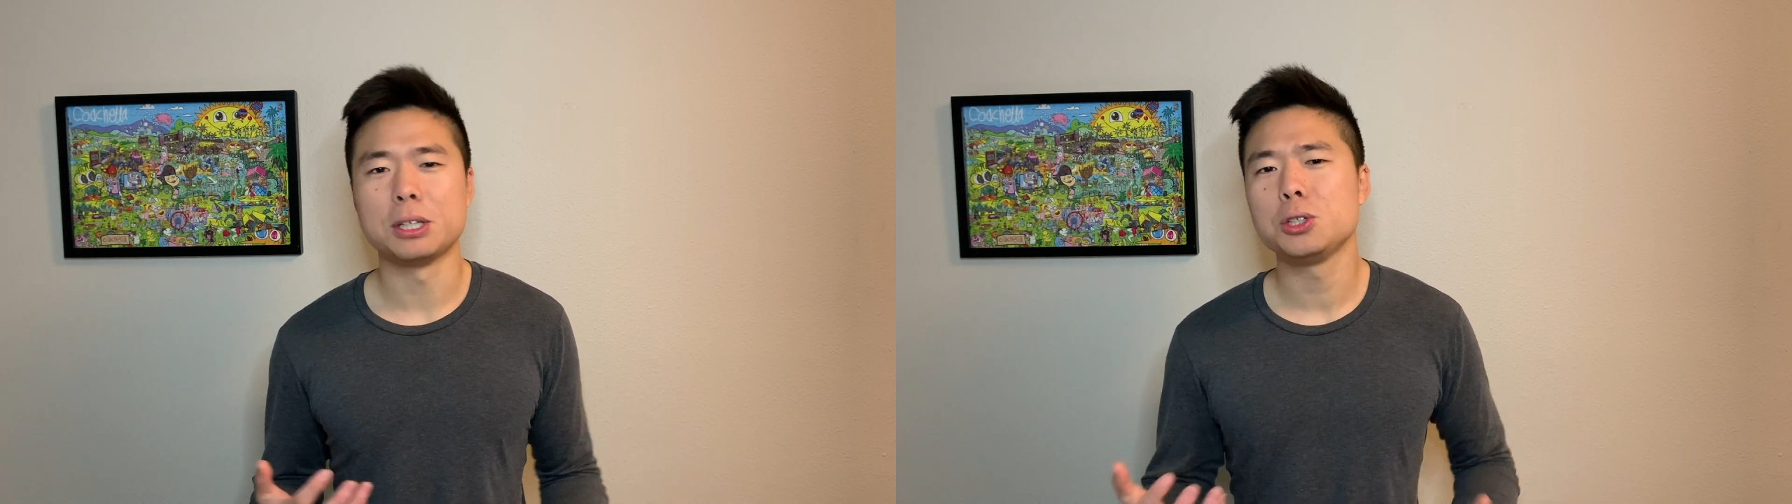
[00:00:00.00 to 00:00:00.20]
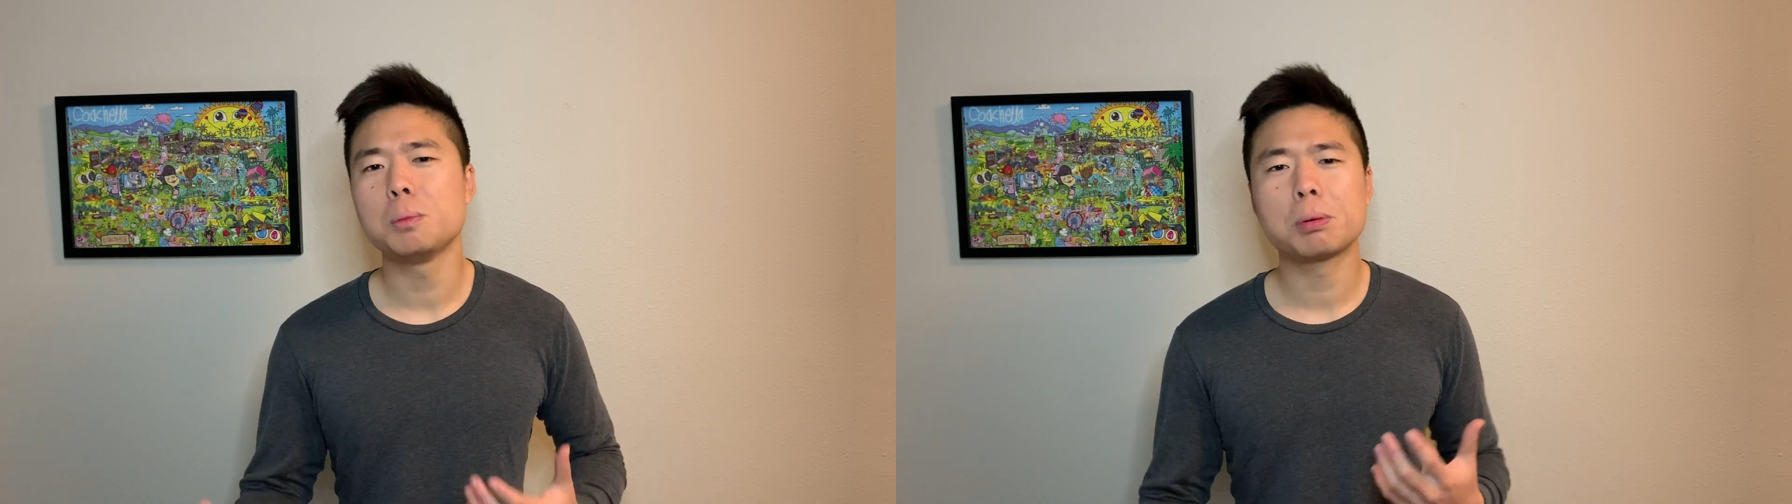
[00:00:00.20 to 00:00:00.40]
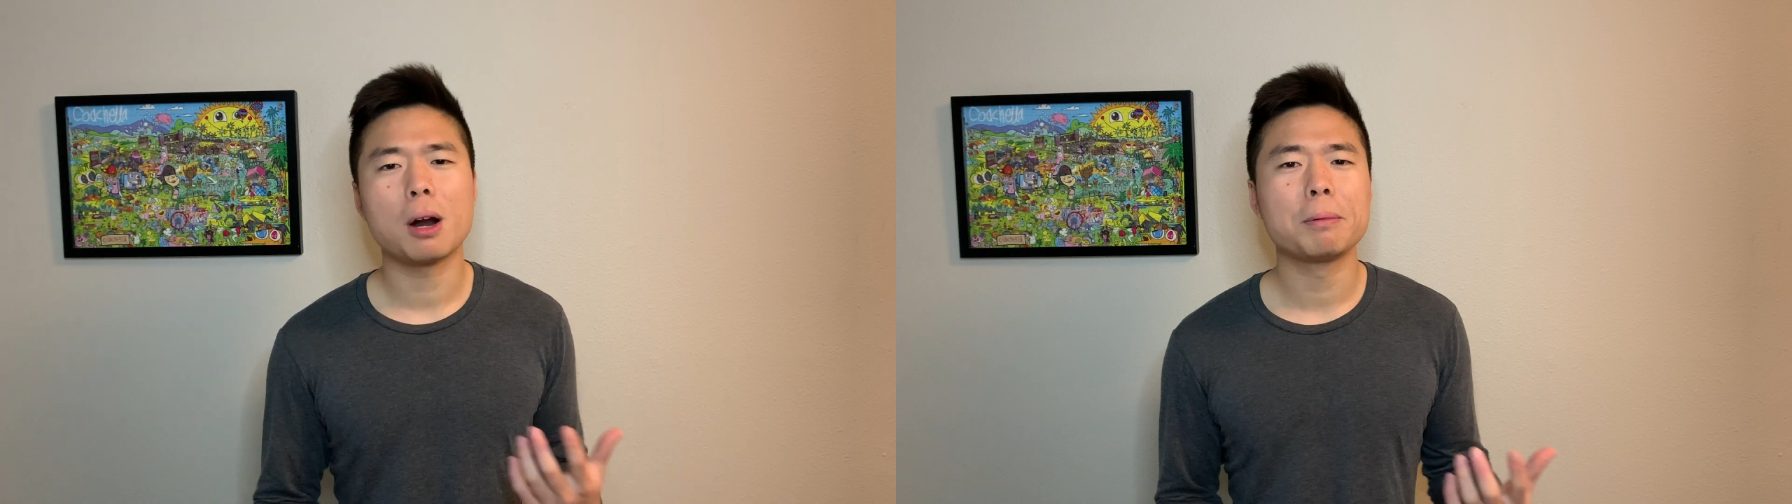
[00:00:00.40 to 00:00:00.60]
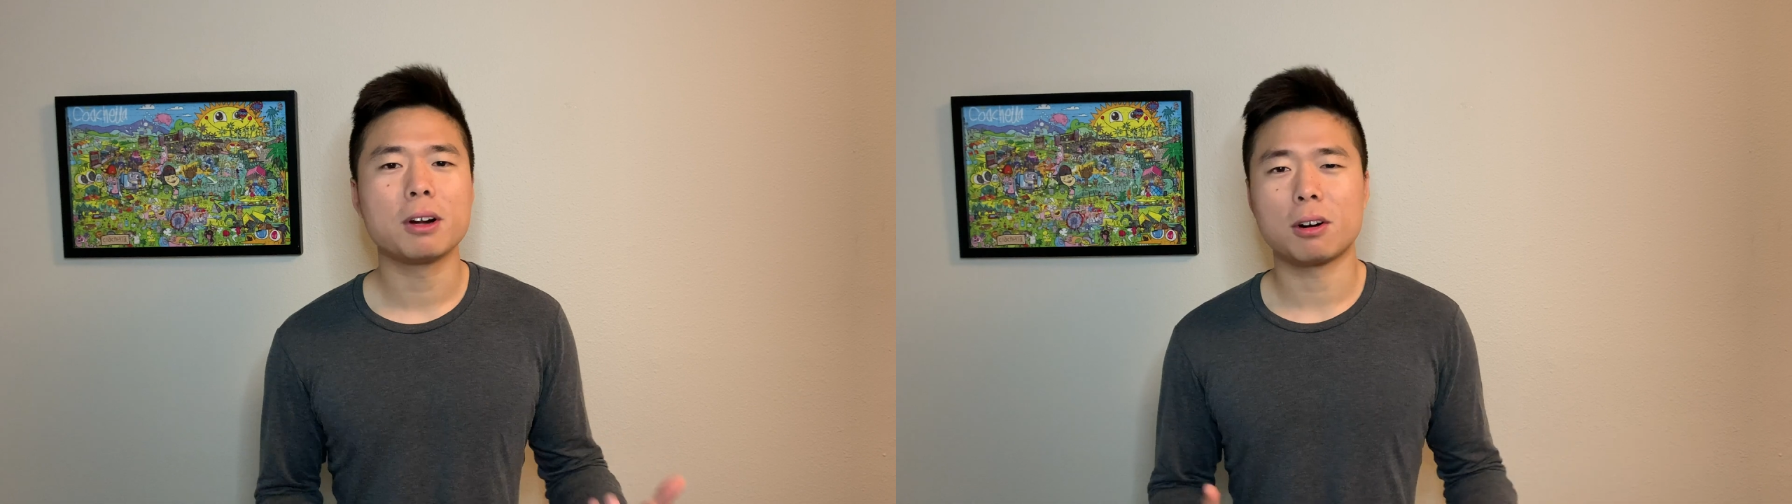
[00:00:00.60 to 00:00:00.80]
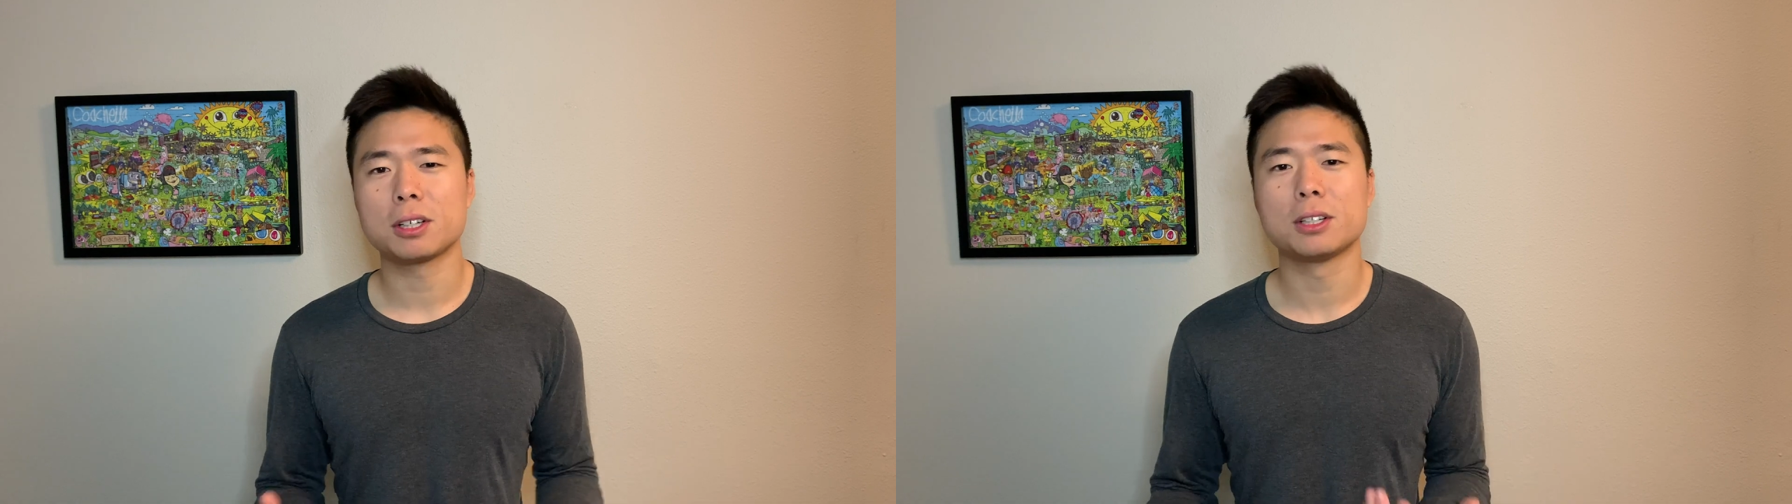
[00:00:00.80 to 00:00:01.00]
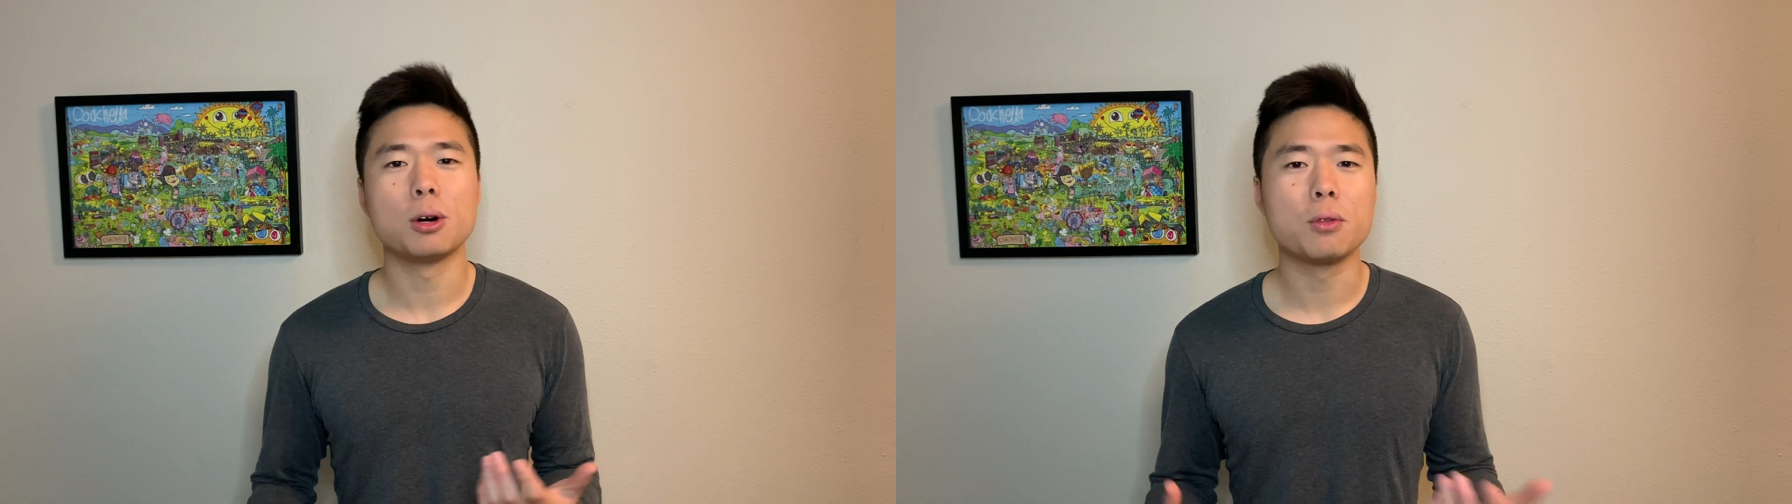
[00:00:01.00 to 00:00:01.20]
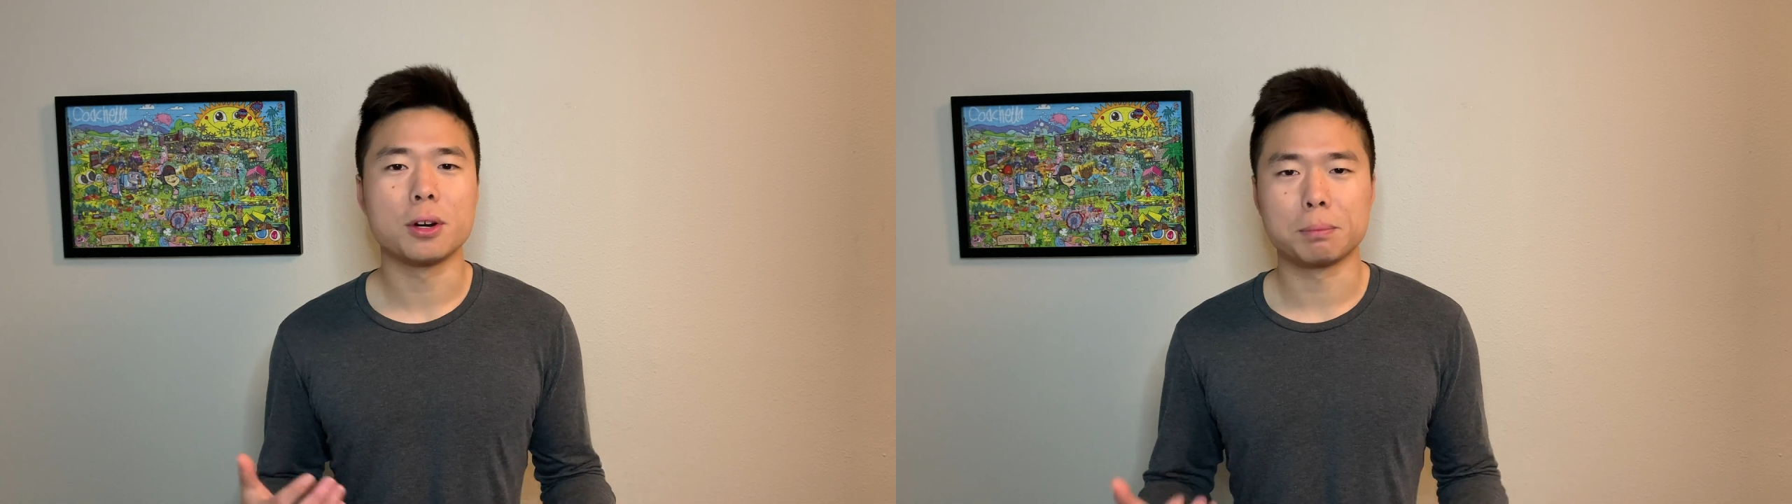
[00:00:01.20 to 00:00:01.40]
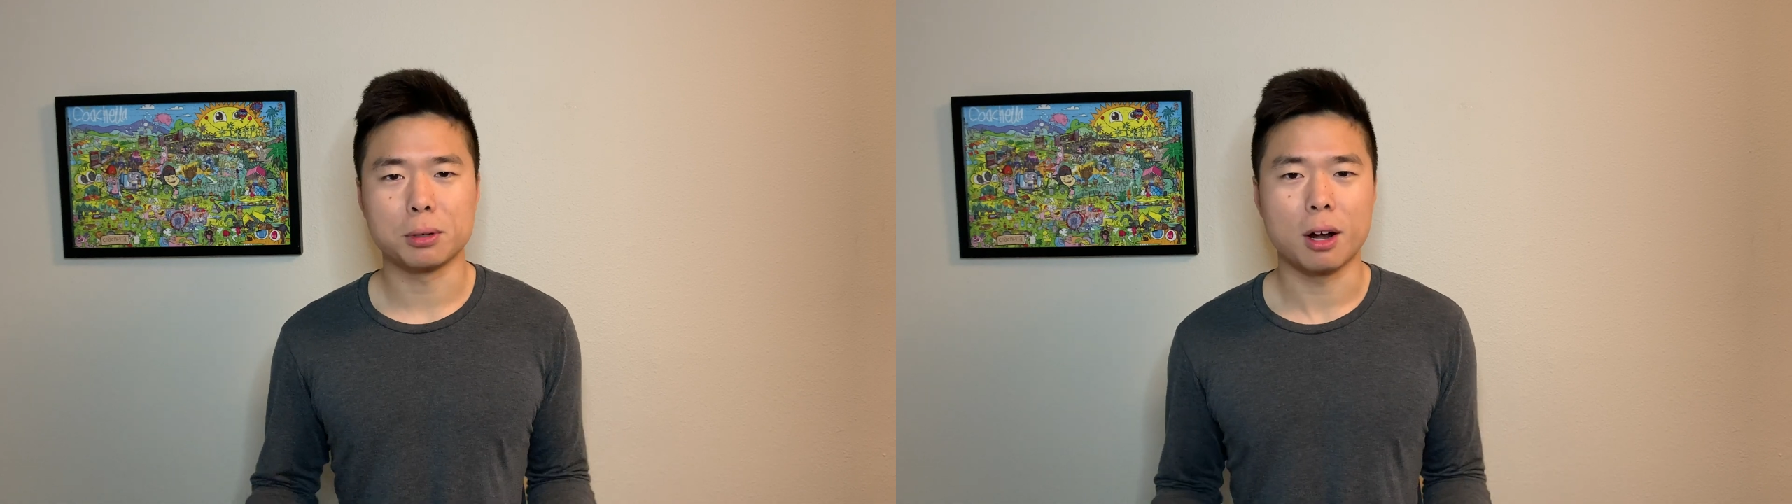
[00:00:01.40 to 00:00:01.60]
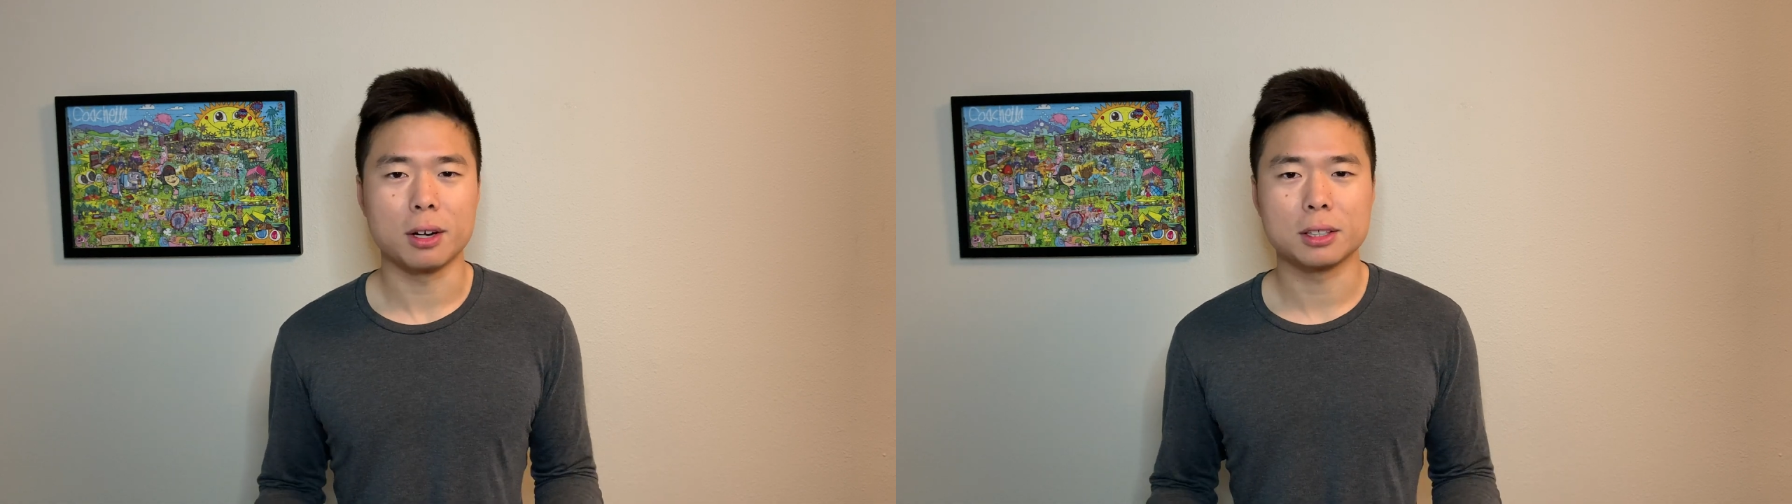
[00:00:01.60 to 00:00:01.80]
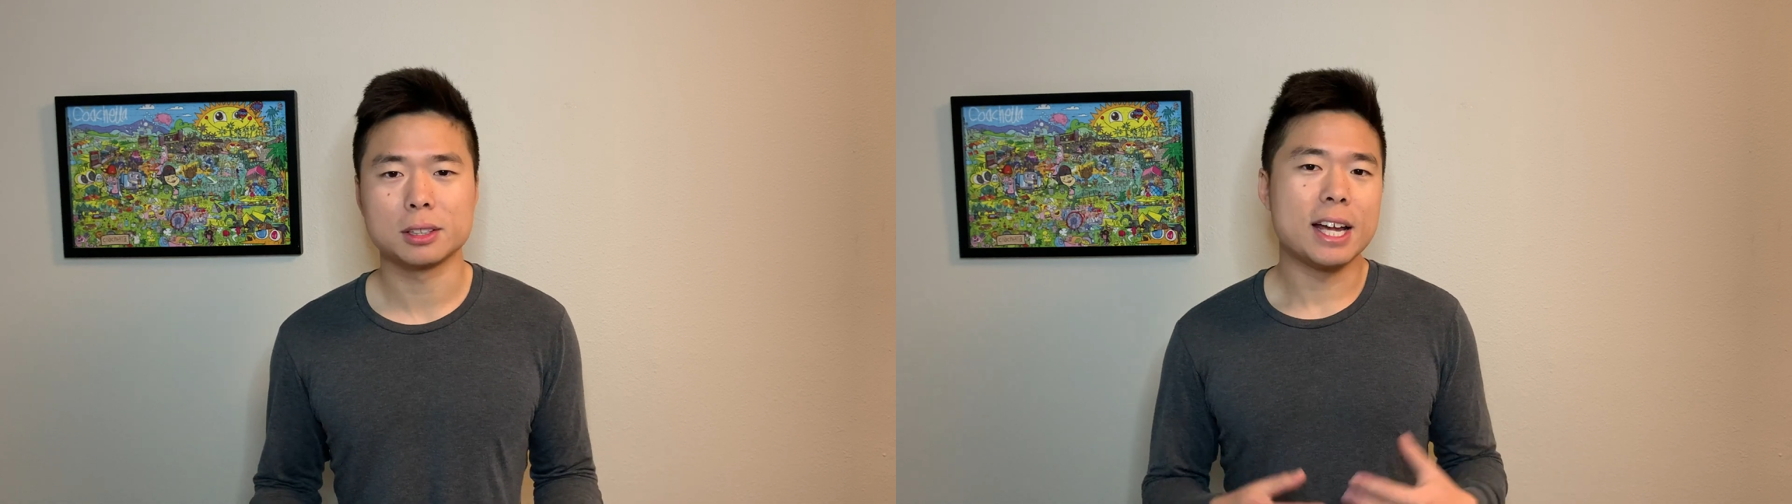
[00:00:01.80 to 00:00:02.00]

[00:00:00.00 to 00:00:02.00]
You probably already know their products.